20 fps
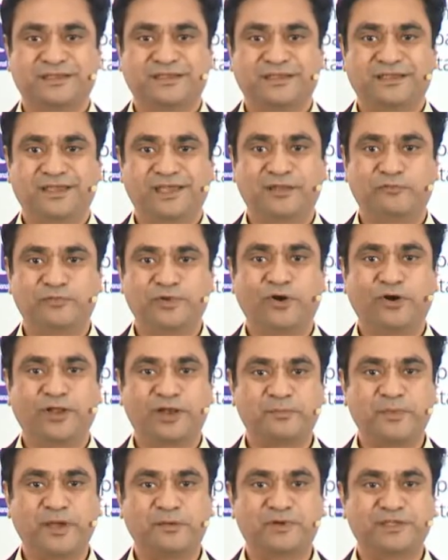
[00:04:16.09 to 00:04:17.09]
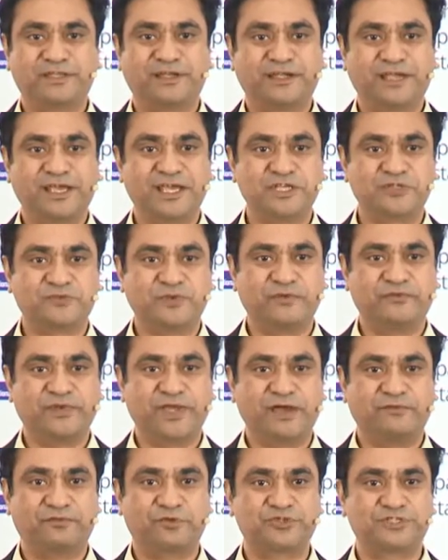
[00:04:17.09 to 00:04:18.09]
And we all remember the days when we
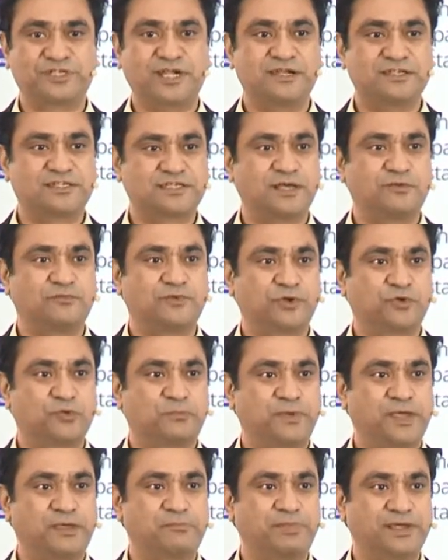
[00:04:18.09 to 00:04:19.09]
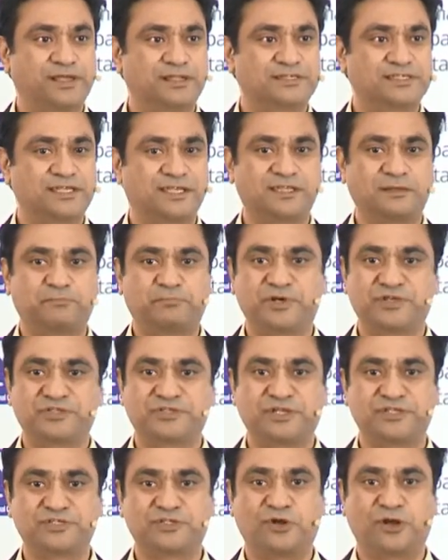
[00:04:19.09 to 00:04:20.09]
have to send someone to pay bills and the
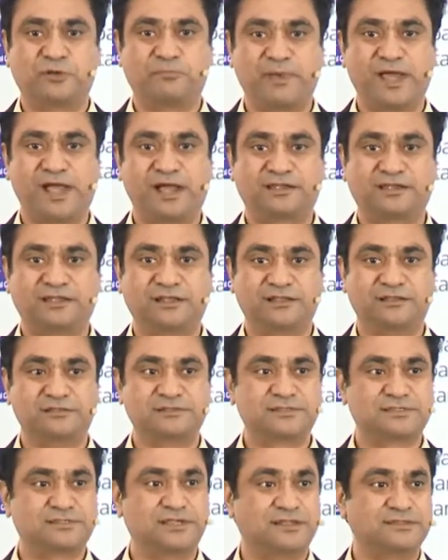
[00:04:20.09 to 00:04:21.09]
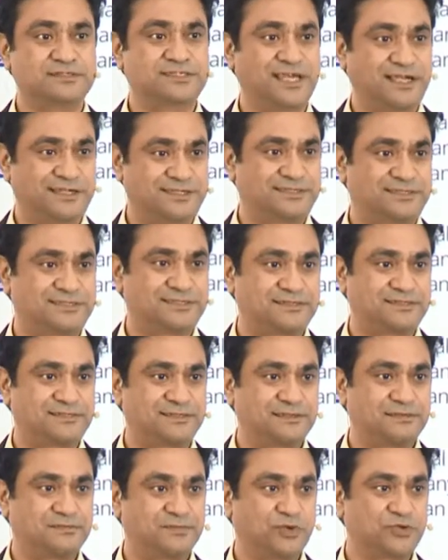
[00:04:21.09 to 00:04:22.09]
person is not back till sun sets,
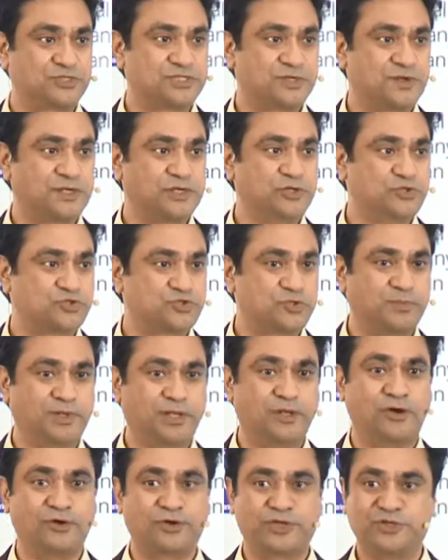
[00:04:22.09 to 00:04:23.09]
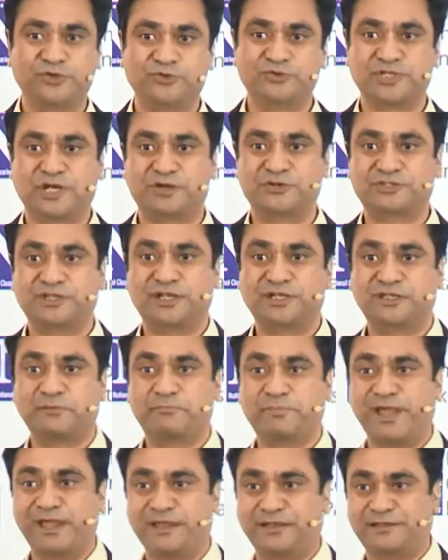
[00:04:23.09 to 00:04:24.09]
because there used to be long queues outside the
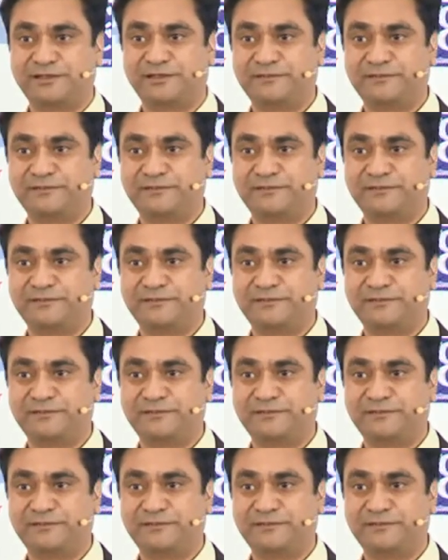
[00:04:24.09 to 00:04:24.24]
bank.